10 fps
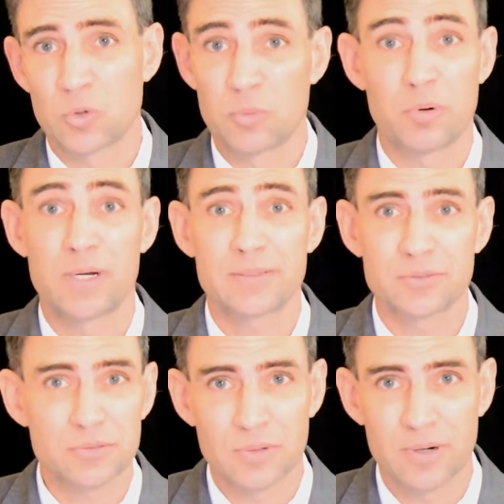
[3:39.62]
or
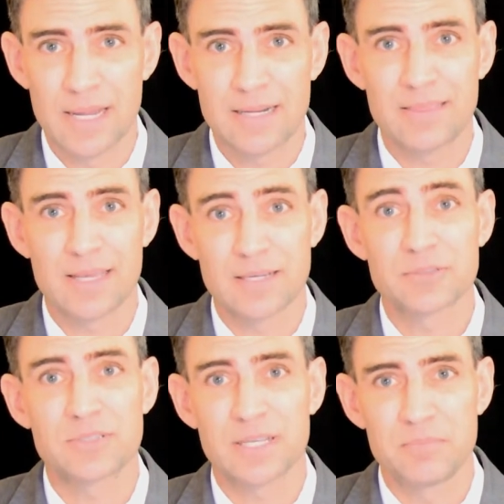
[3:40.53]
bricks or anything
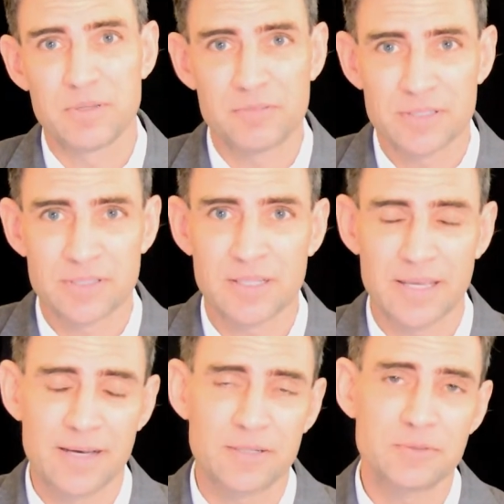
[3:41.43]
else that can be
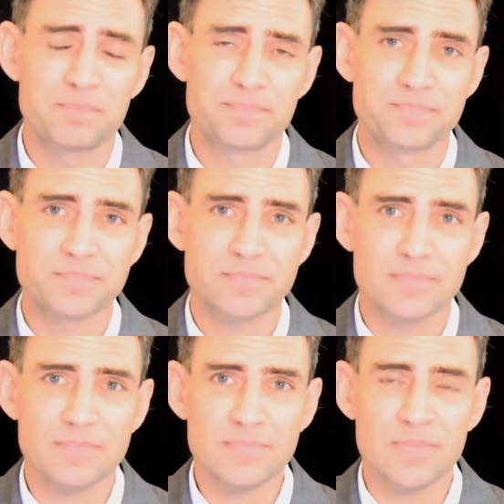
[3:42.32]
physically held,
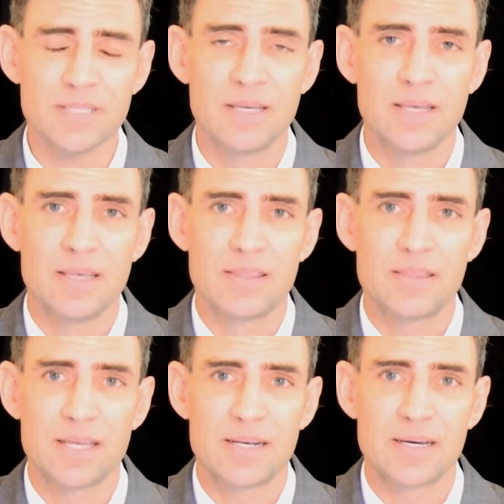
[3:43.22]

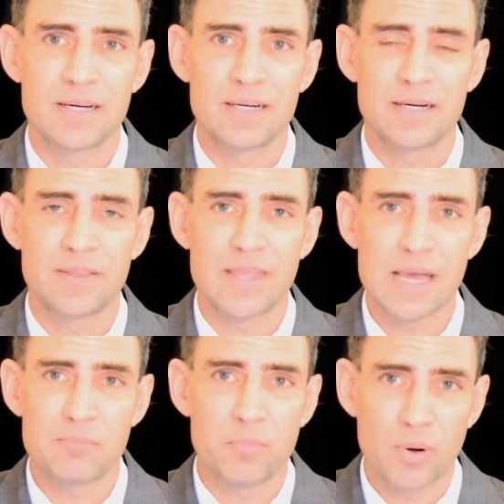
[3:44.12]
then
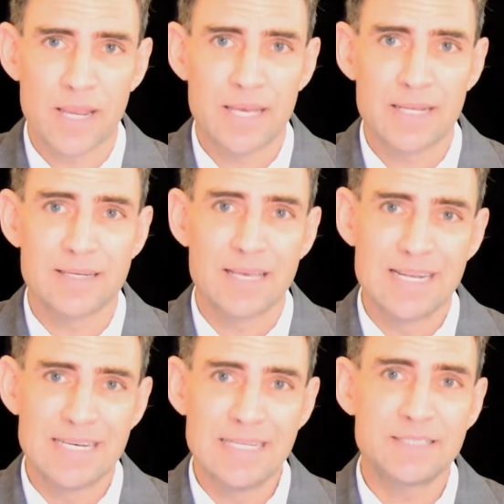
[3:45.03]
that brand
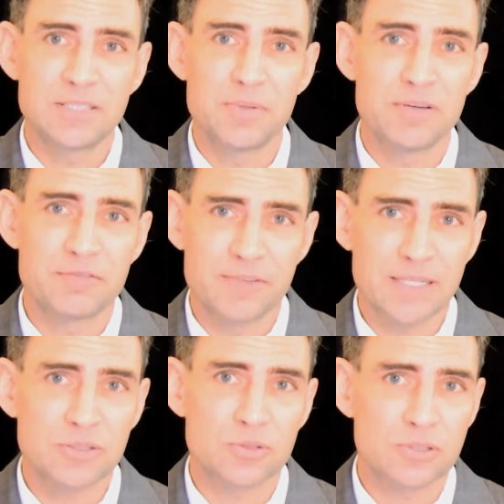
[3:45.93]
needs to be
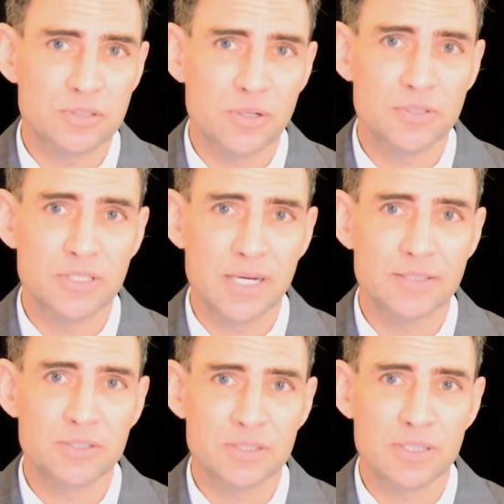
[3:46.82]
affixed or
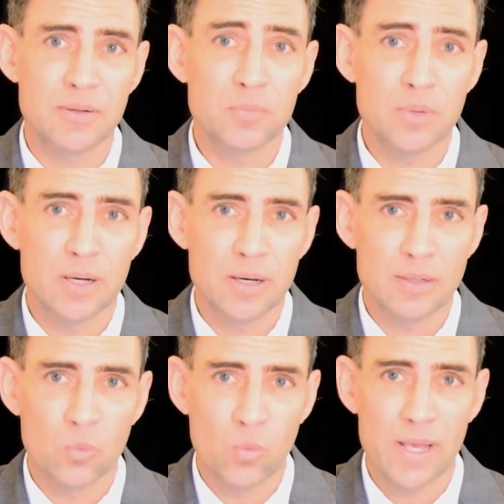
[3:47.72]
associated some
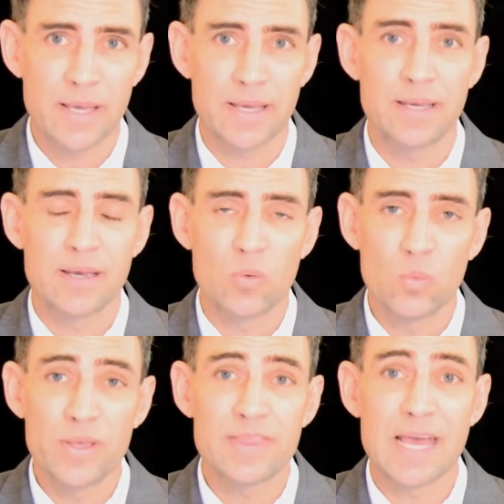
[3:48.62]
way
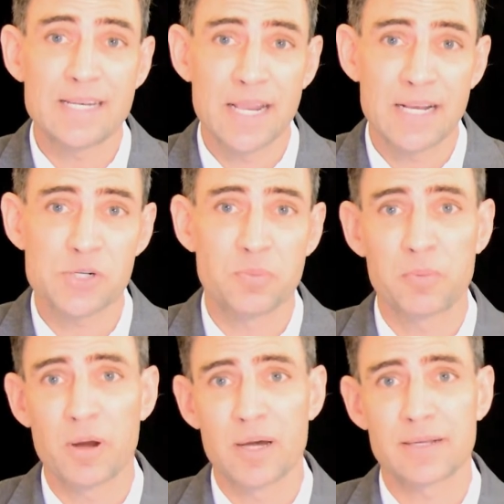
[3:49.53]
with that
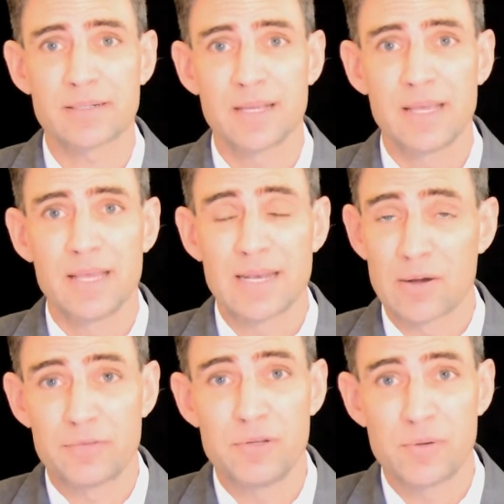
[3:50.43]
tangible product.
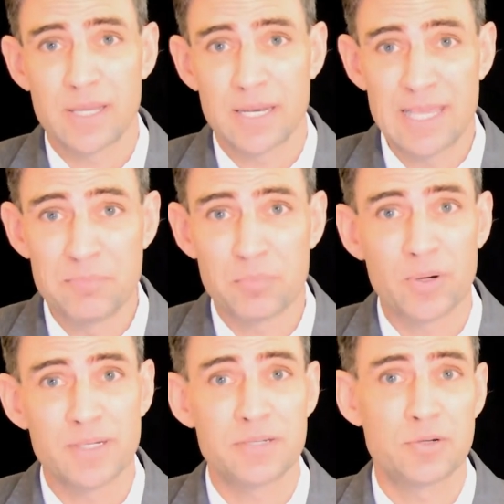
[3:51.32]
Now, if you can
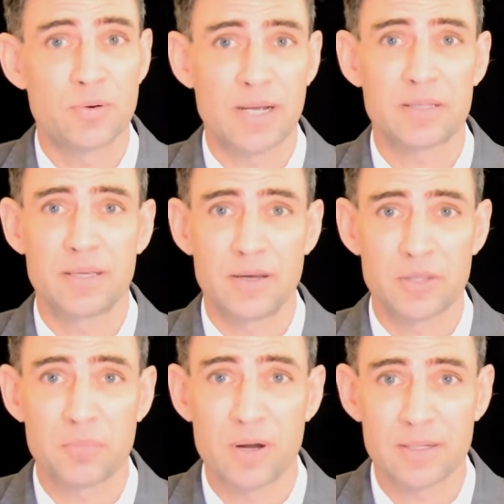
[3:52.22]
imprint it directly
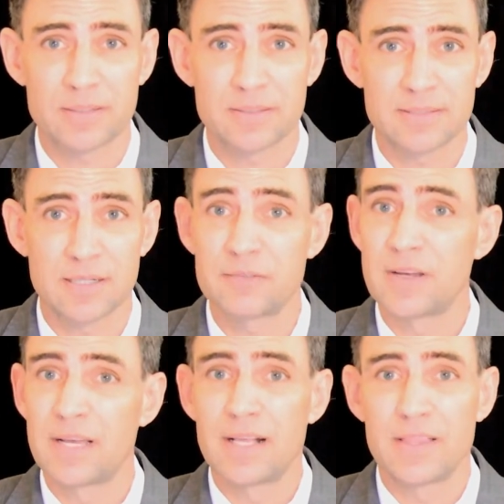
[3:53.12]
on the product
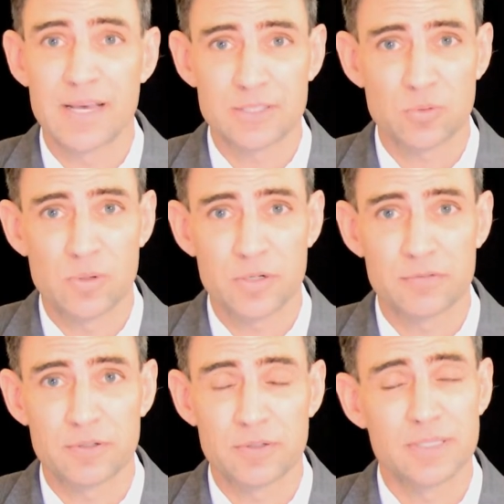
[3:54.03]
itself, that's
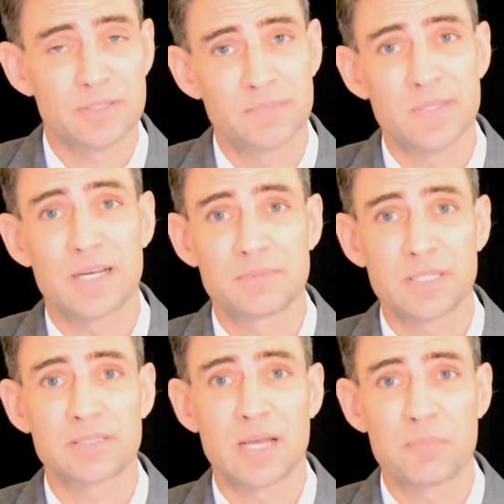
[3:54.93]
wonderful. Sometimes
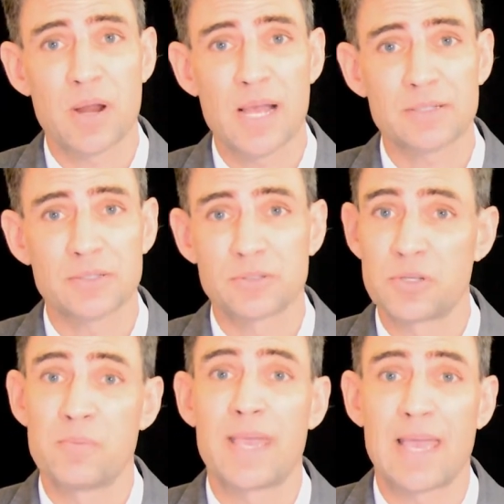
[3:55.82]
that's not practical.
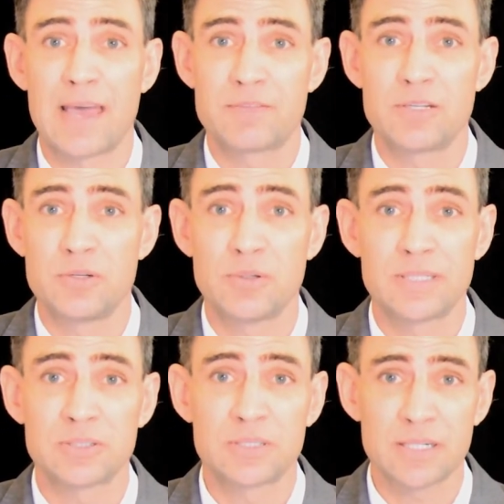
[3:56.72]
You may have to do
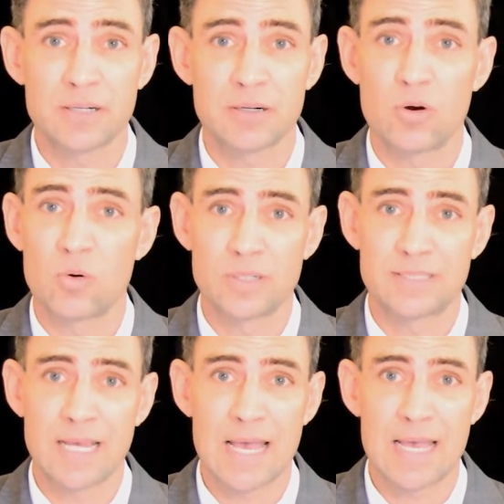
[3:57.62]
a sticker or a
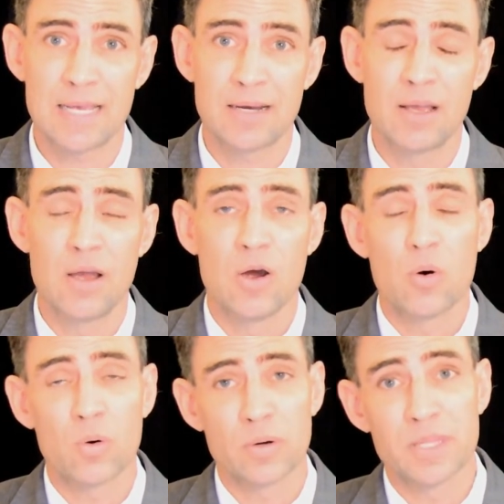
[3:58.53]
tag,
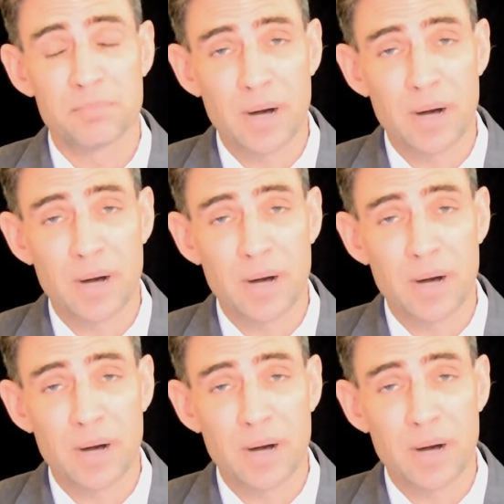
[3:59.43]
or in the